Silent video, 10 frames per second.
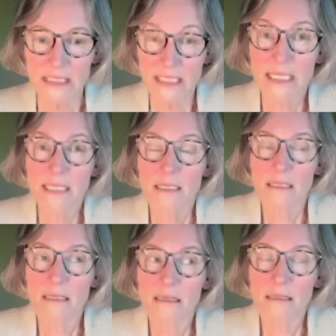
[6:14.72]
And
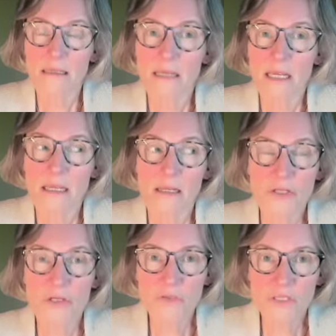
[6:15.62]
then it
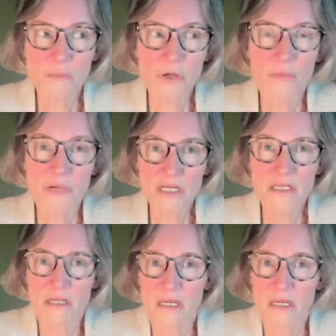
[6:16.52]
shows some compassion.